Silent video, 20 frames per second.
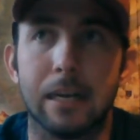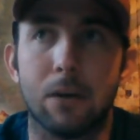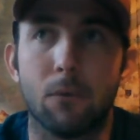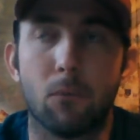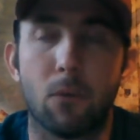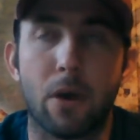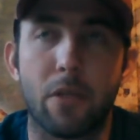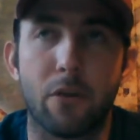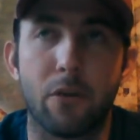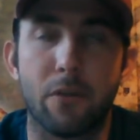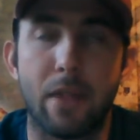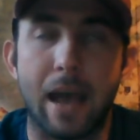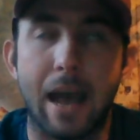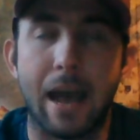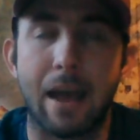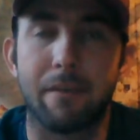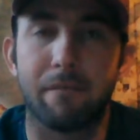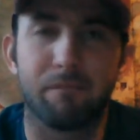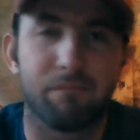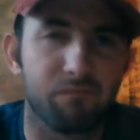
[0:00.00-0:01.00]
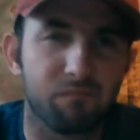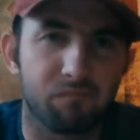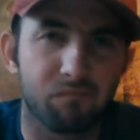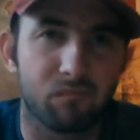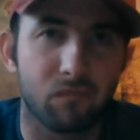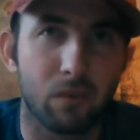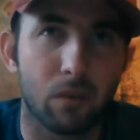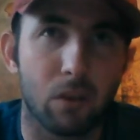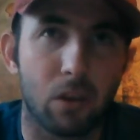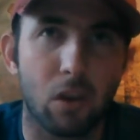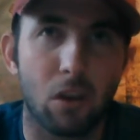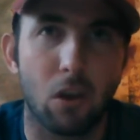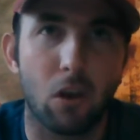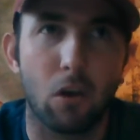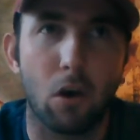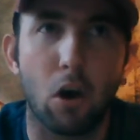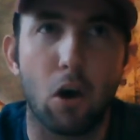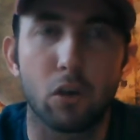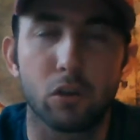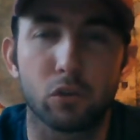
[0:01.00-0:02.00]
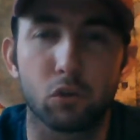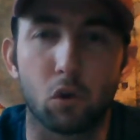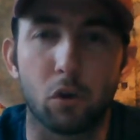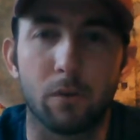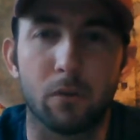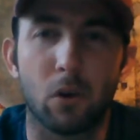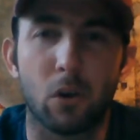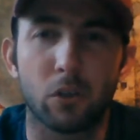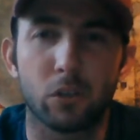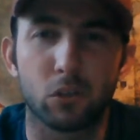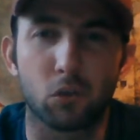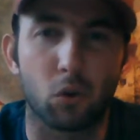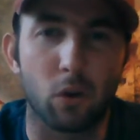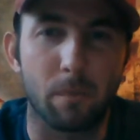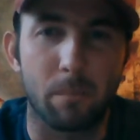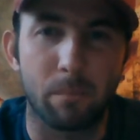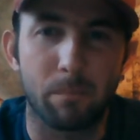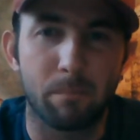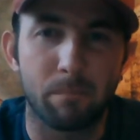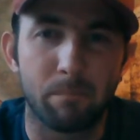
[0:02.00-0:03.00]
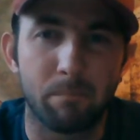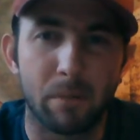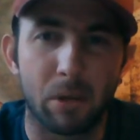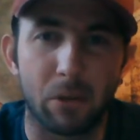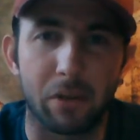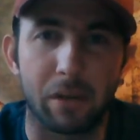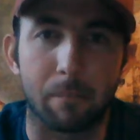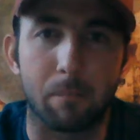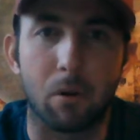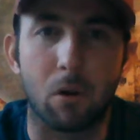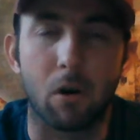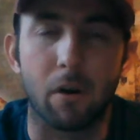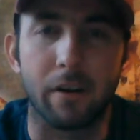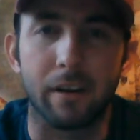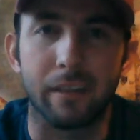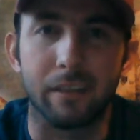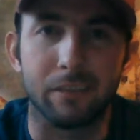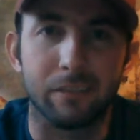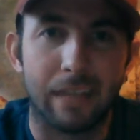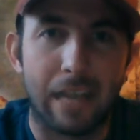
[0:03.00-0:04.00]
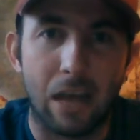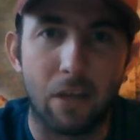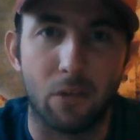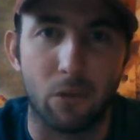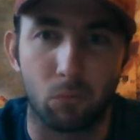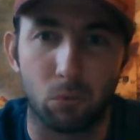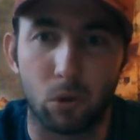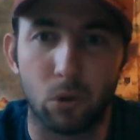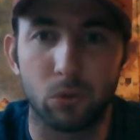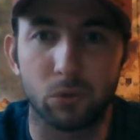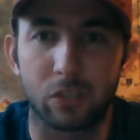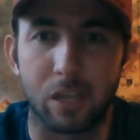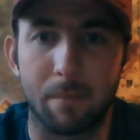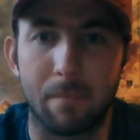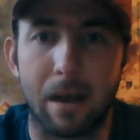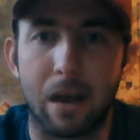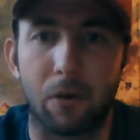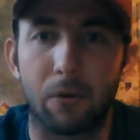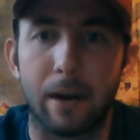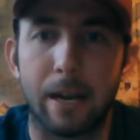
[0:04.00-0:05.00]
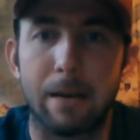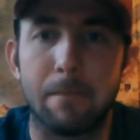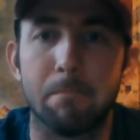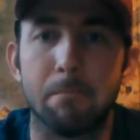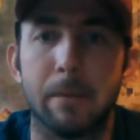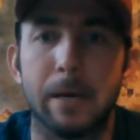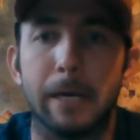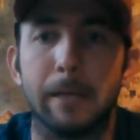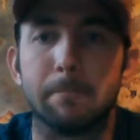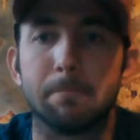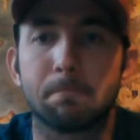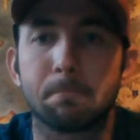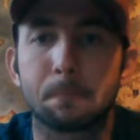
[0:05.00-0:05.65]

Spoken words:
Whether that all story building apart and how the roles come out, right? But